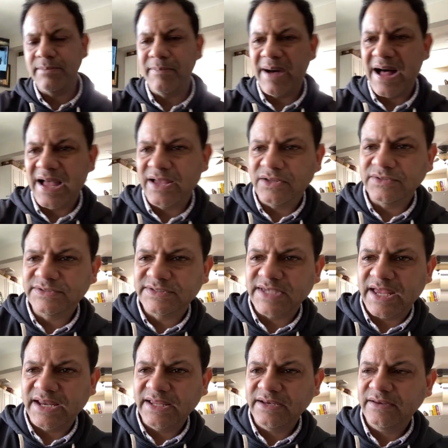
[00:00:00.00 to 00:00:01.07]
mild
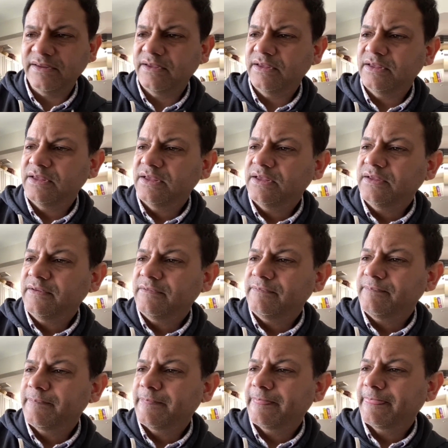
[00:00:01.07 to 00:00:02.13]
setting.
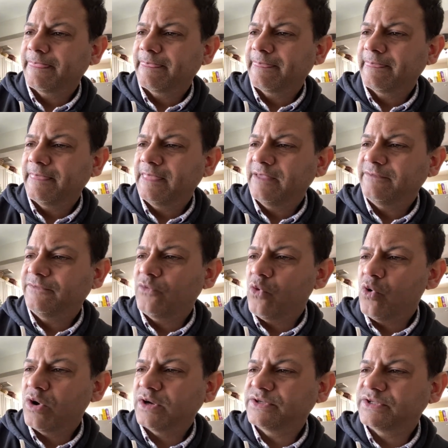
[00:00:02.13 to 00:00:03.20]

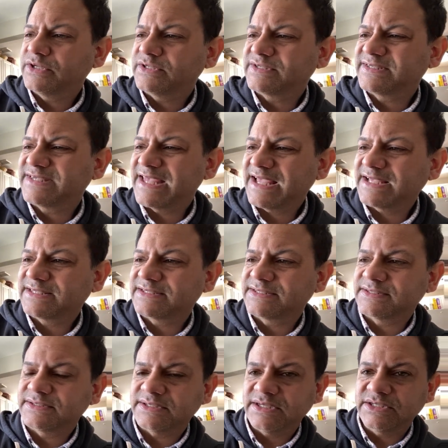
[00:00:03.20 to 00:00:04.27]
Four to
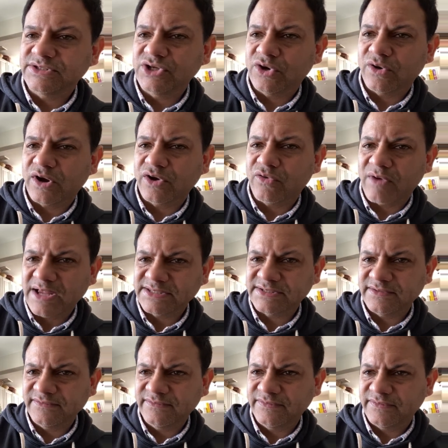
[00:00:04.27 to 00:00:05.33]
six is your
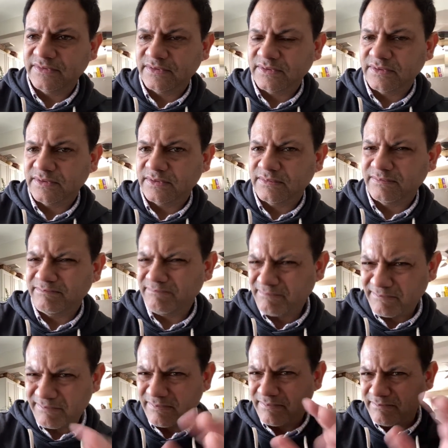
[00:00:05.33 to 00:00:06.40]
aggressive,
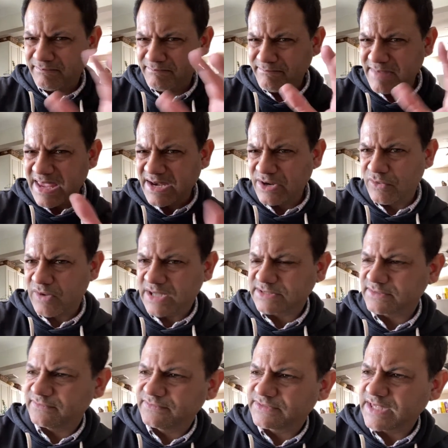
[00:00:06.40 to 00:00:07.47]

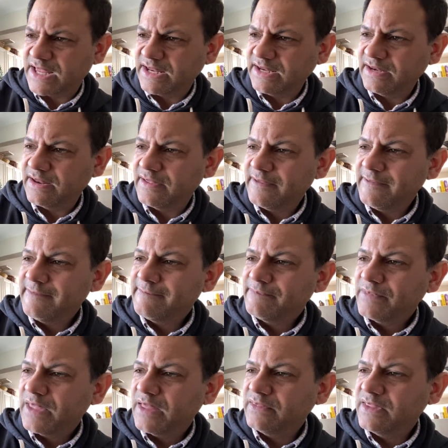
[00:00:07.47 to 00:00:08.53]
mid-aggressive setting.
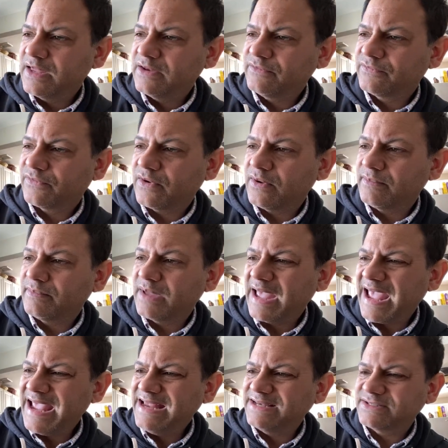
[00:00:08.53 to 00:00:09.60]
And then from
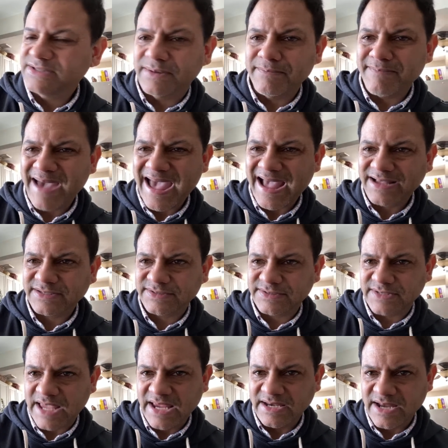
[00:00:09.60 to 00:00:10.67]
eight to max,
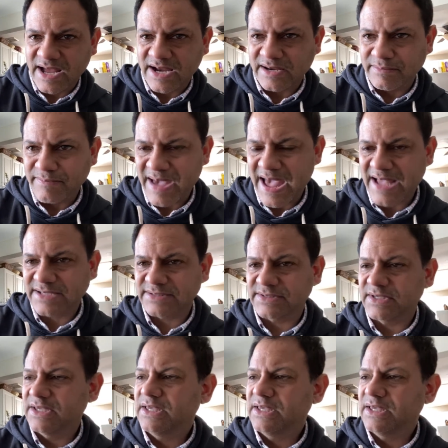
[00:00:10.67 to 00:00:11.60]
eight, nine, and max